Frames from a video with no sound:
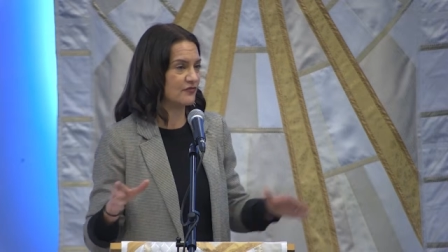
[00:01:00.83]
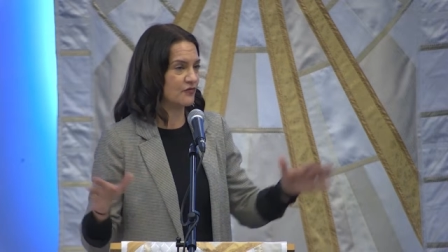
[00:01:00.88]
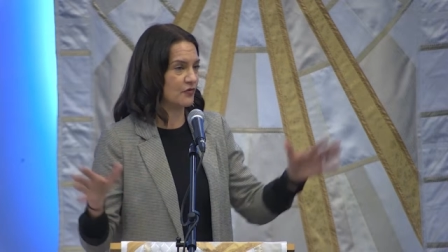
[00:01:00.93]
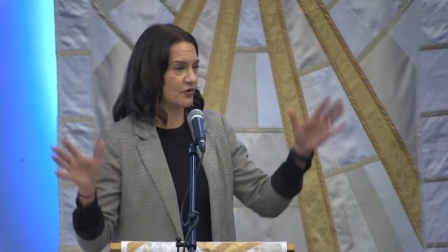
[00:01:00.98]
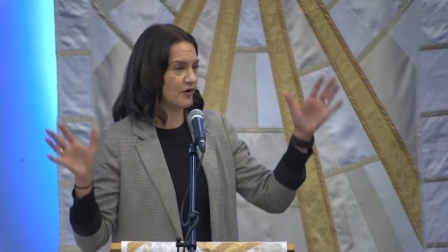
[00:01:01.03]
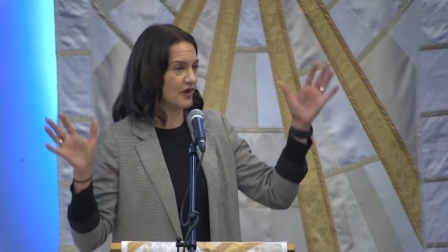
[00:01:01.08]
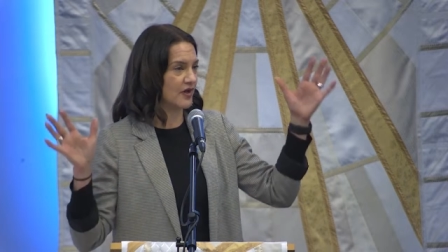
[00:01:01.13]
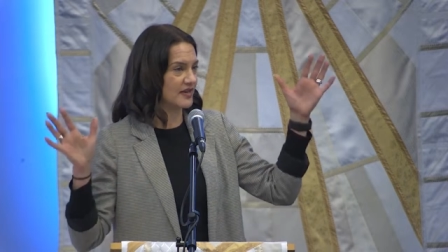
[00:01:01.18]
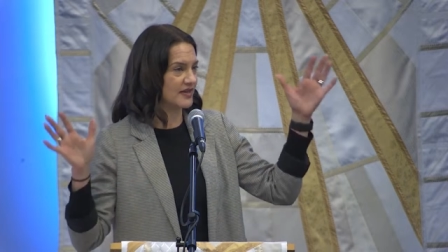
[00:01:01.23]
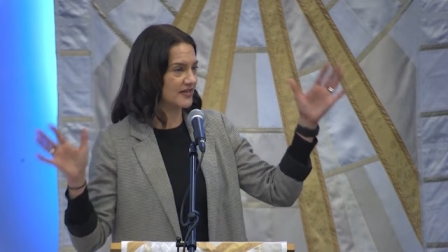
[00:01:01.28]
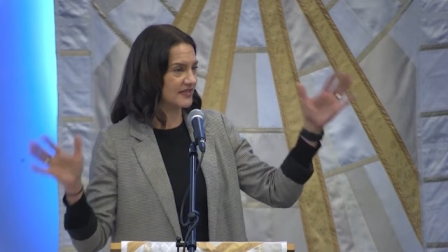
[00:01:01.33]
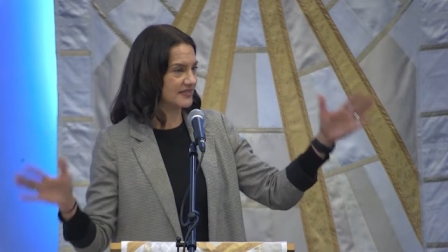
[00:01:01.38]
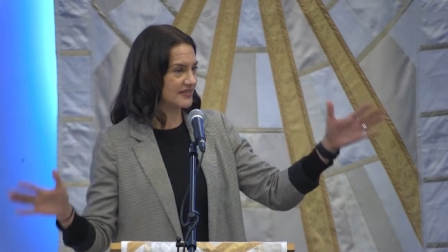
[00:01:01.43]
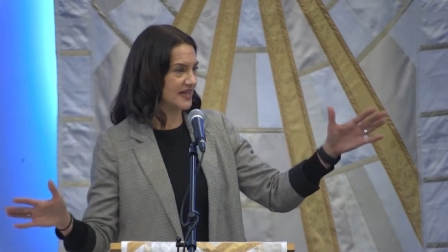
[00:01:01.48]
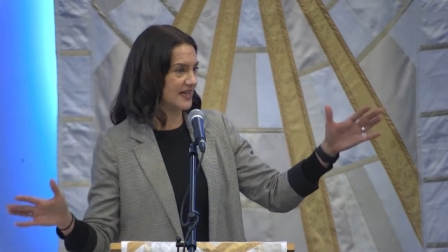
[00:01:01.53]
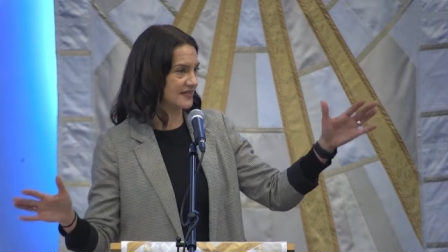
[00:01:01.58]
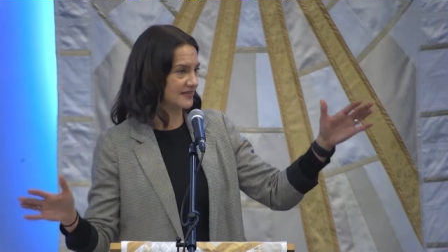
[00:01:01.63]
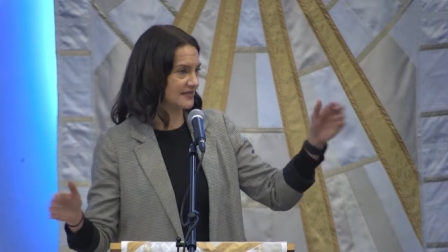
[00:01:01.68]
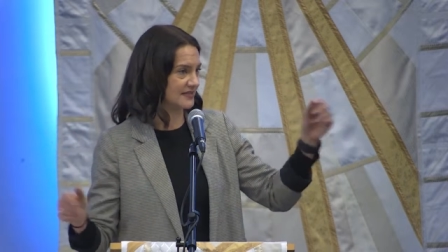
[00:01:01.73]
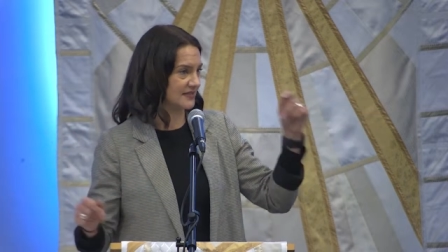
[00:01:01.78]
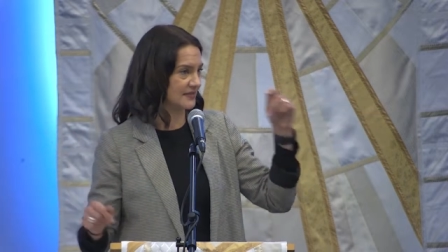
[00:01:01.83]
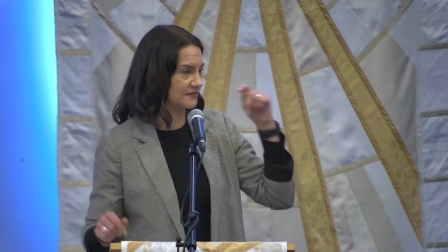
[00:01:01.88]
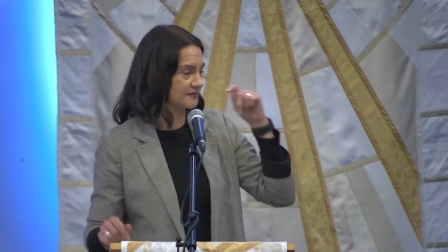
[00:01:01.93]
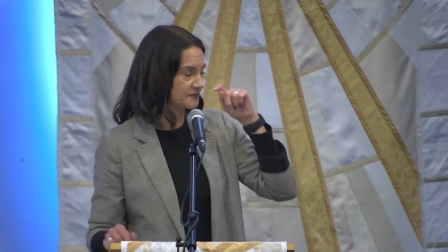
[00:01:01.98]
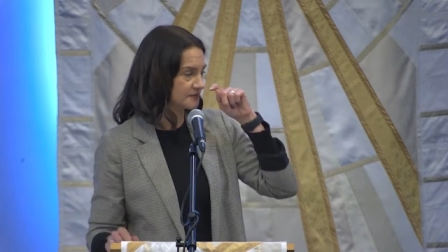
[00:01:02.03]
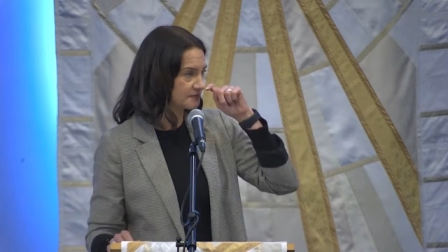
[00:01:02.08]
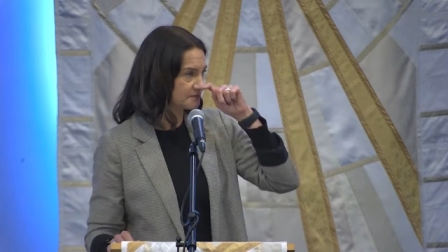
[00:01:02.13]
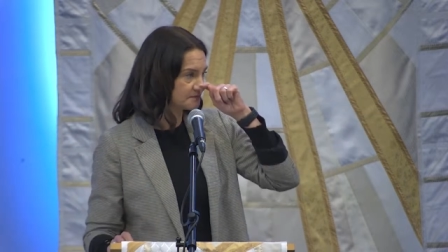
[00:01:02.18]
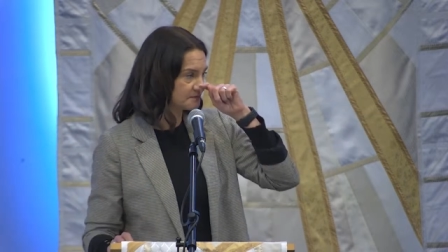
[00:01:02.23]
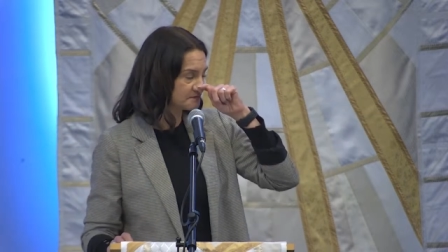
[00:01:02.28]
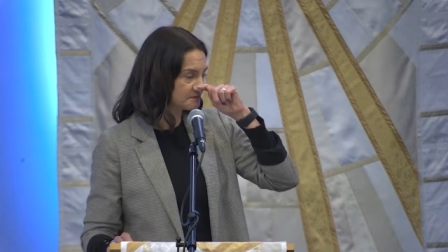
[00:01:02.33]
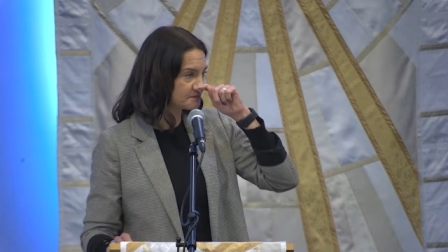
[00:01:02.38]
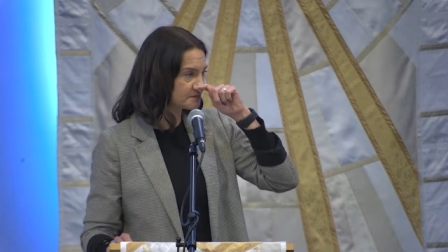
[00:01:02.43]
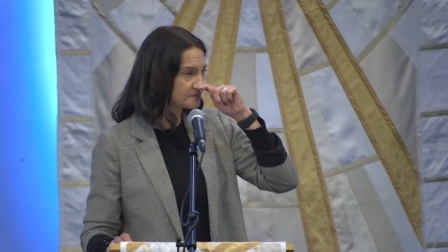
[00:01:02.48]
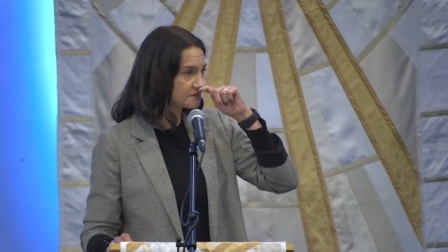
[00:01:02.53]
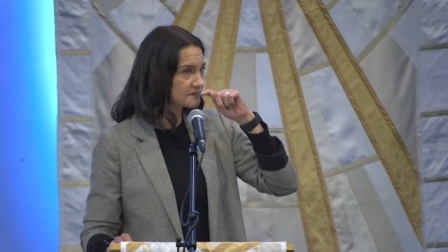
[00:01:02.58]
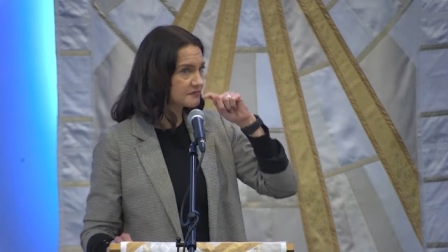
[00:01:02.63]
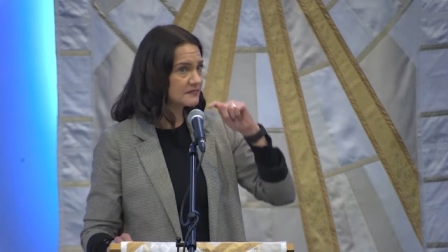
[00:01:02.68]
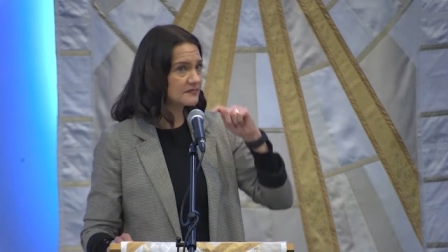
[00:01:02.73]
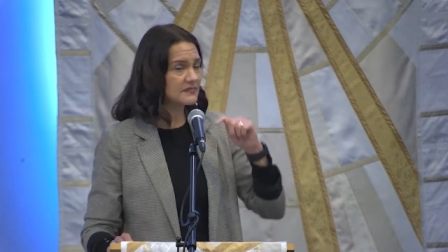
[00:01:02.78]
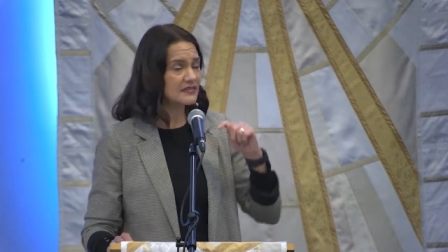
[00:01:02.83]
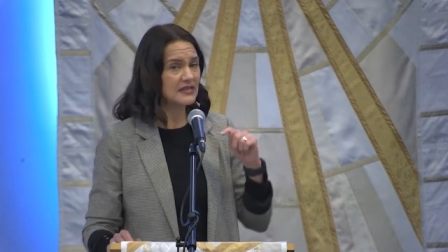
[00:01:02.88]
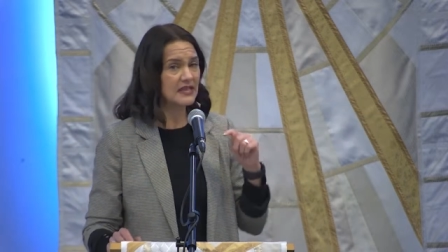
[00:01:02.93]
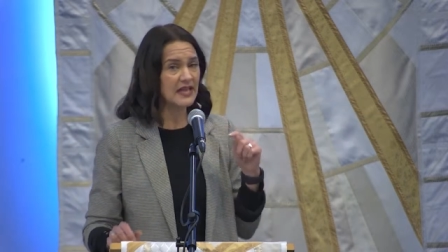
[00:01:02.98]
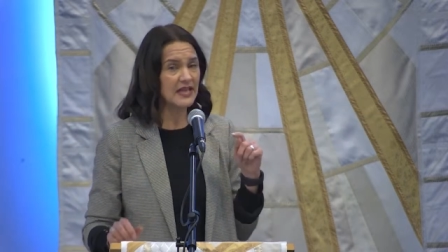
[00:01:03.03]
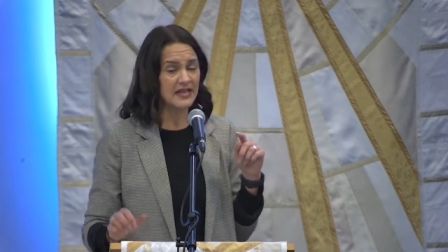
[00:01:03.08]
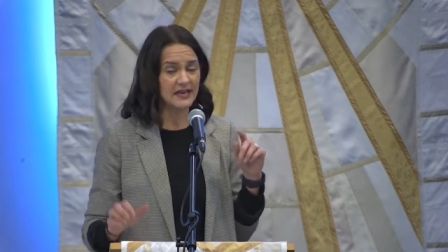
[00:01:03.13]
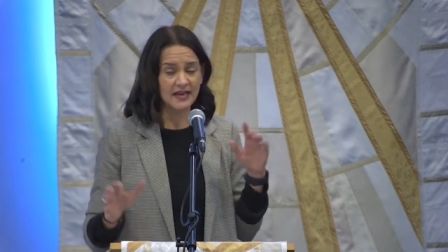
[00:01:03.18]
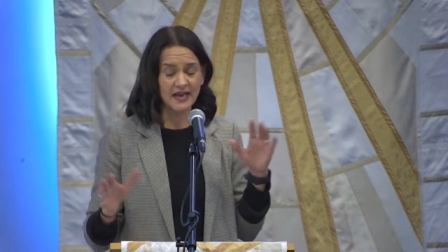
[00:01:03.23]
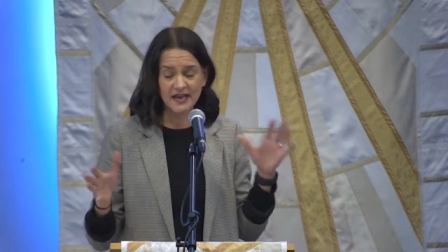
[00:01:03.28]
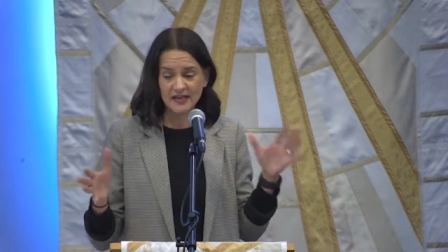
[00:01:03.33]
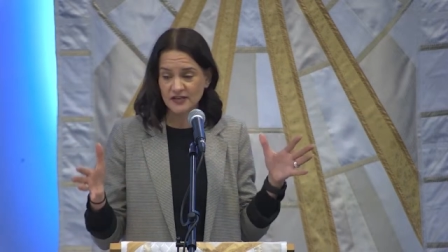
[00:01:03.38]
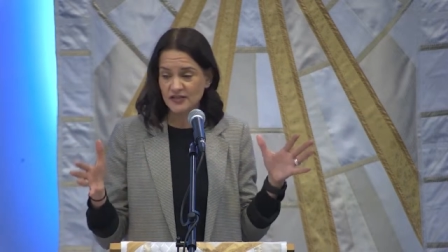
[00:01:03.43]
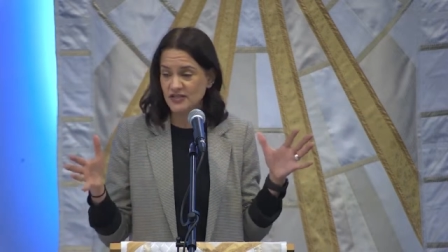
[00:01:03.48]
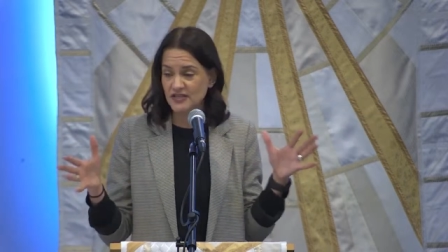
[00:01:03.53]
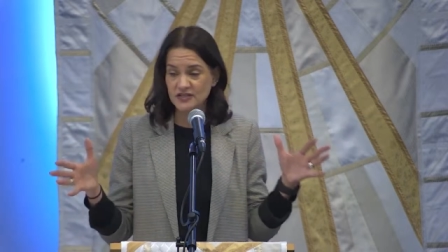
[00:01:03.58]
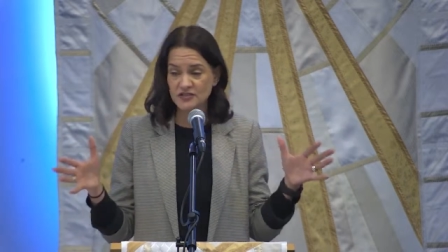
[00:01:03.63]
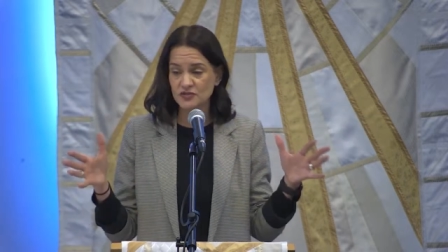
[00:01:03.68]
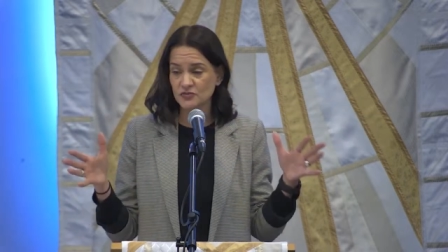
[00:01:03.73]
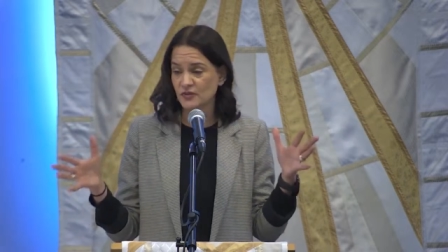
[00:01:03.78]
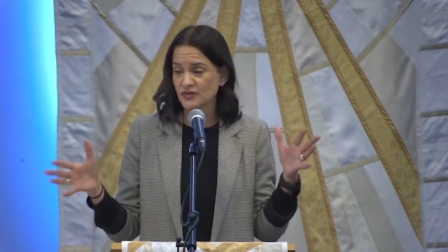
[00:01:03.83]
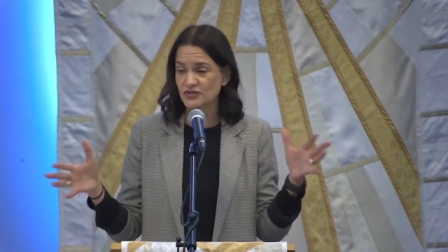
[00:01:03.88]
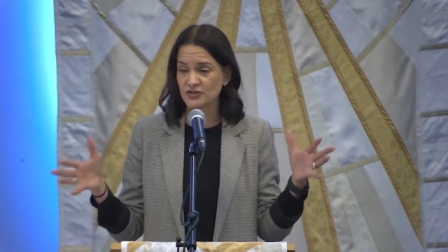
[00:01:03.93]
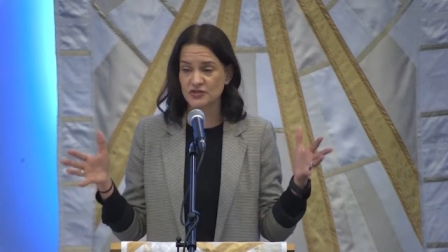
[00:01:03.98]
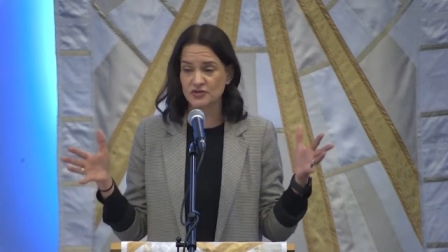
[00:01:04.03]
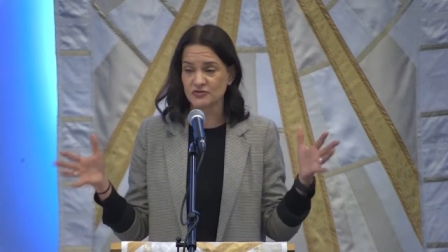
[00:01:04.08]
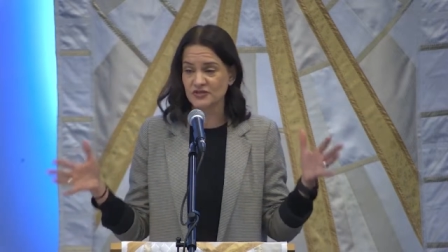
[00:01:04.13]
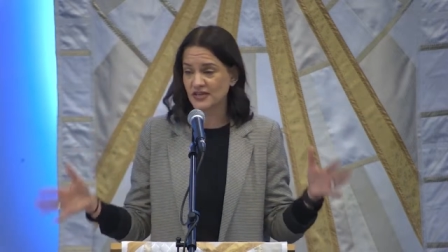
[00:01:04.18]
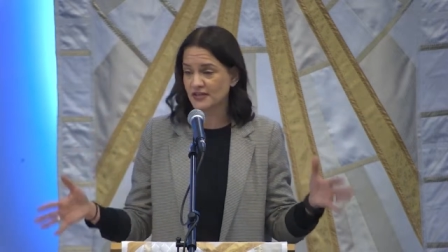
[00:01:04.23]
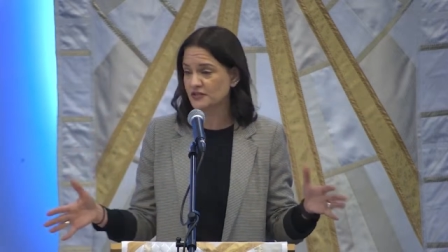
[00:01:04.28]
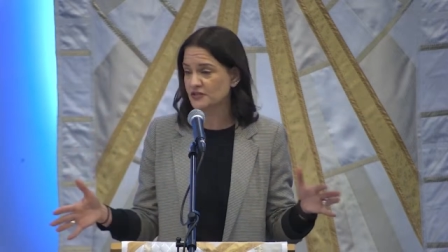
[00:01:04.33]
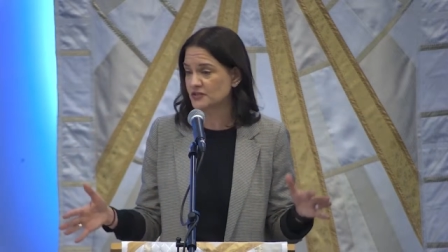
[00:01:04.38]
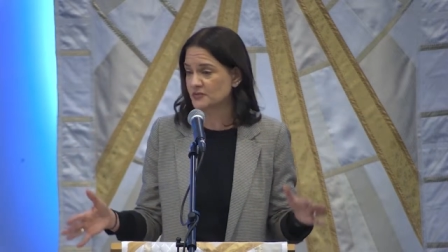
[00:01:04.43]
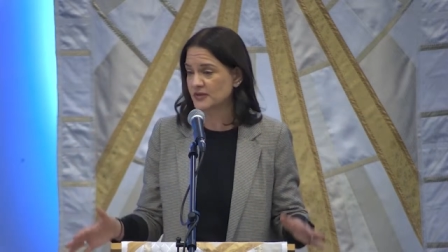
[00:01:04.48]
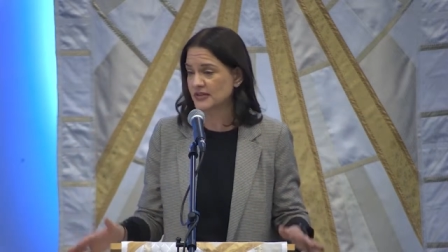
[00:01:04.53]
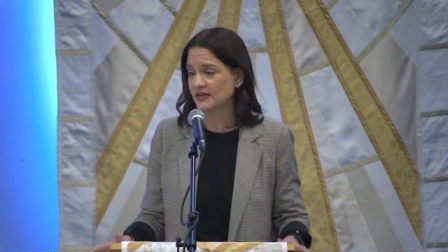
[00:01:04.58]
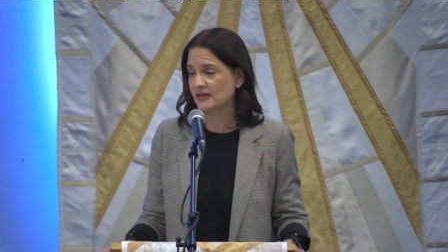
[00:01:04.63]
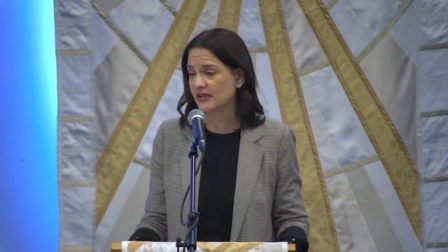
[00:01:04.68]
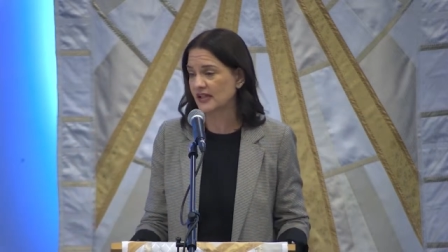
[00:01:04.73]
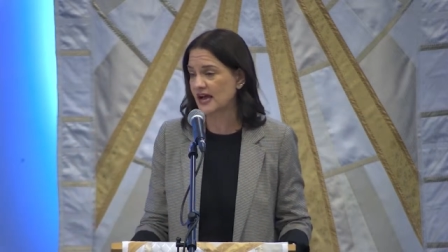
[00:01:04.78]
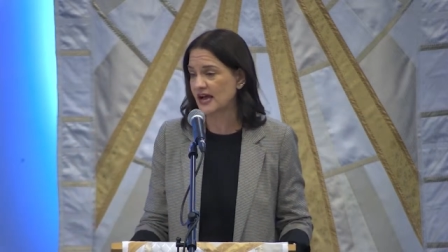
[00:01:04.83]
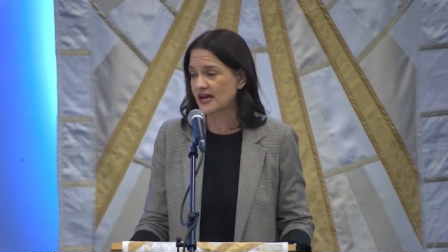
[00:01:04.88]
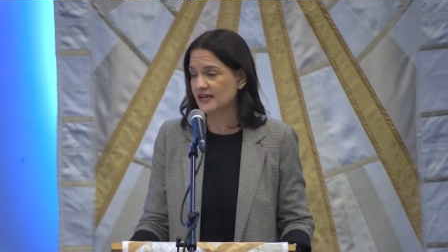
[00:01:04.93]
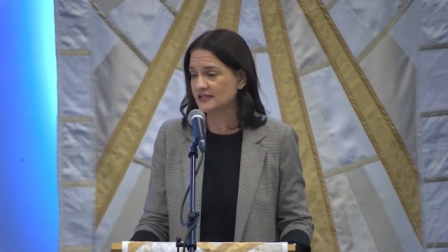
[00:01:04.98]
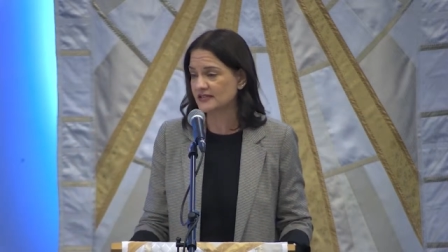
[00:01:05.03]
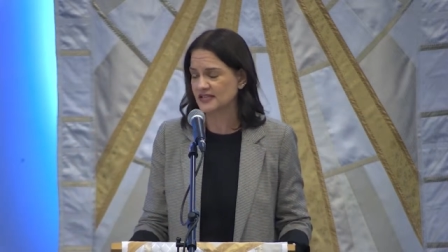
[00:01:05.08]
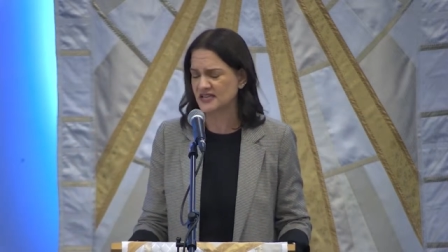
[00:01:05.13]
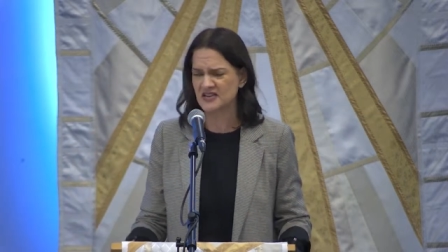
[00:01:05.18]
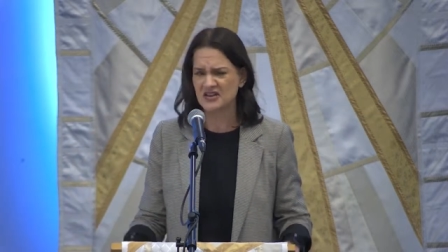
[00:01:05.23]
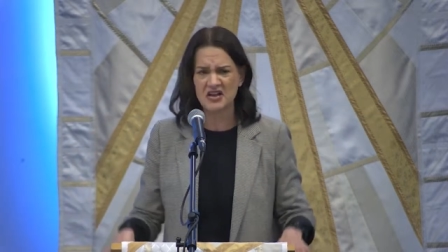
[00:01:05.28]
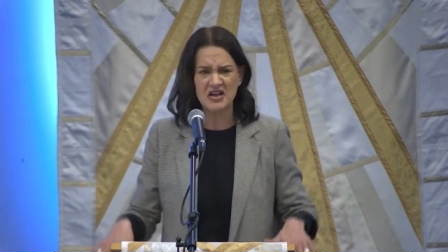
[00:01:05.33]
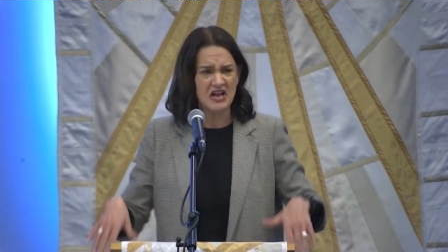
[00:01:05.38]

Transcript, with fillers: for an intensive. And this was a New Testament class, and